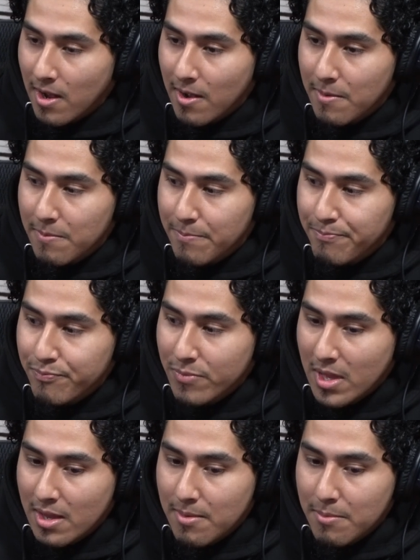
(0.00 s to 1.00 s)

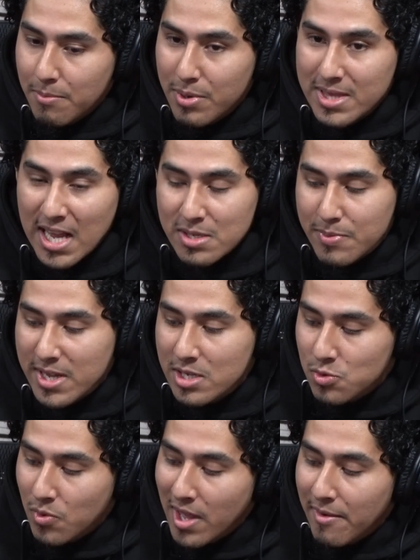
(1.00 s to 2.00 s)
But that's
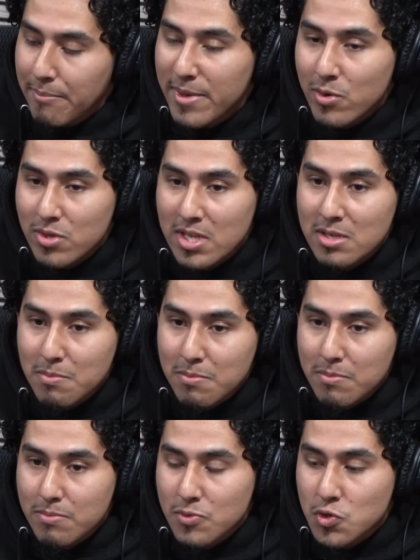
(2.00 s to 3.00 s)
because we have built this
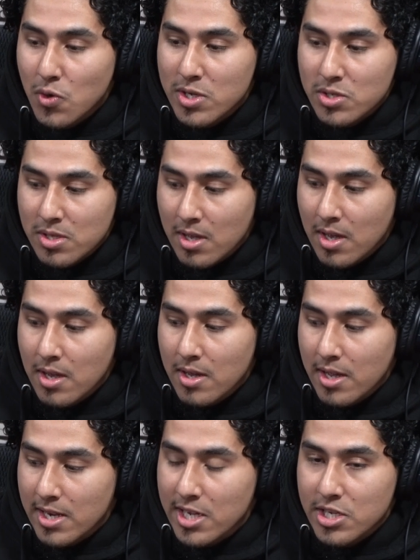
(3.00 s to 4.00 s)
trust
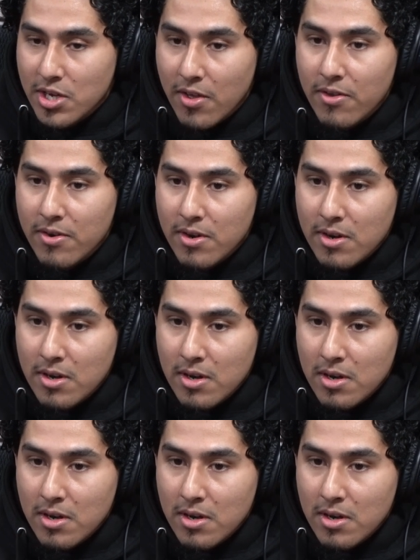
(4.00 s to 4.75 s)
in each other.